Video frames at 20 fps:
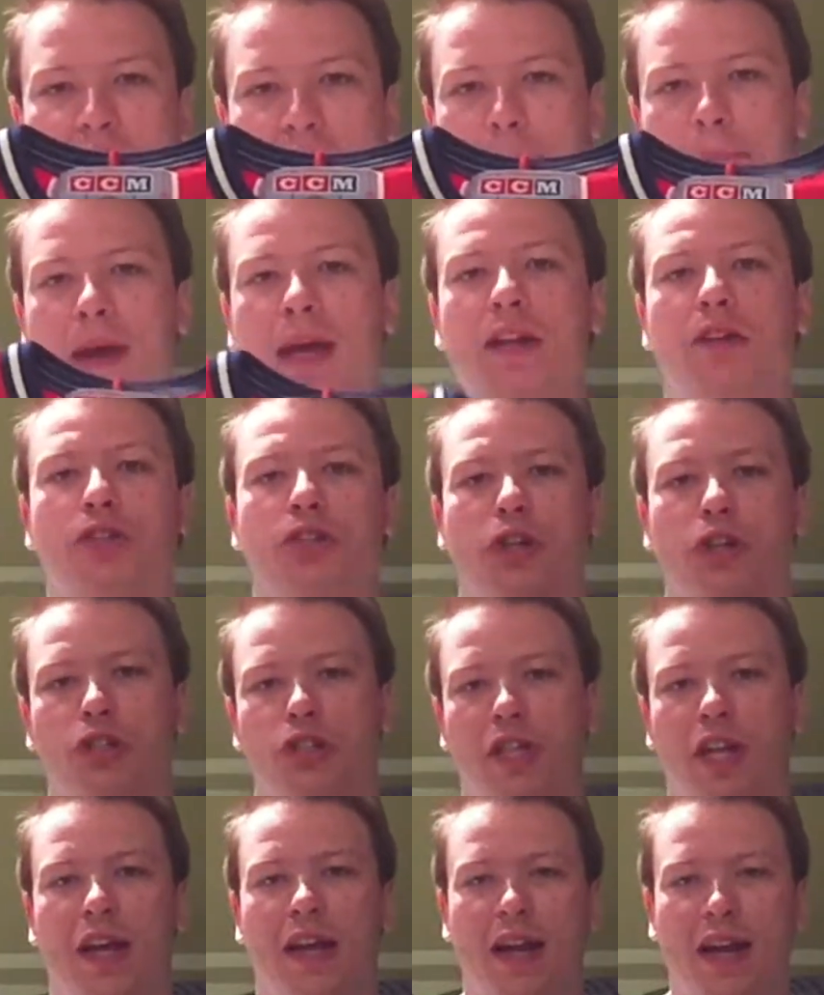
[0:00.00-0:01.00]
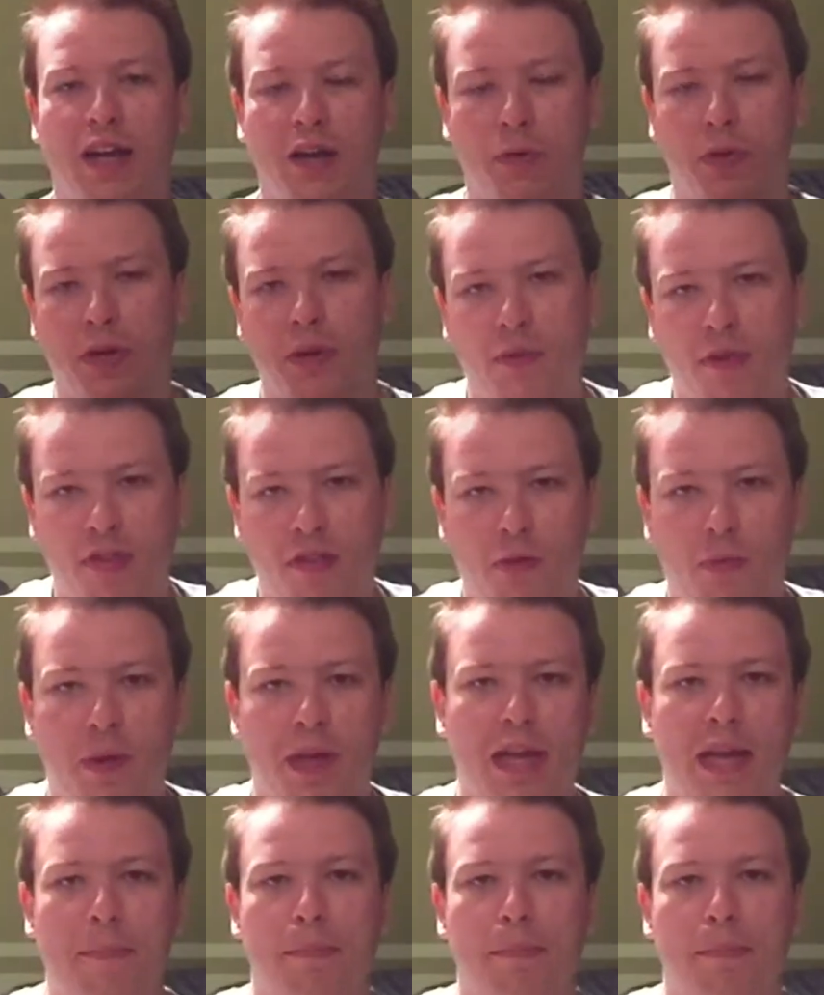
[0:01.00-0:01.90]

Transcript: I met Georges Laraque when he was doing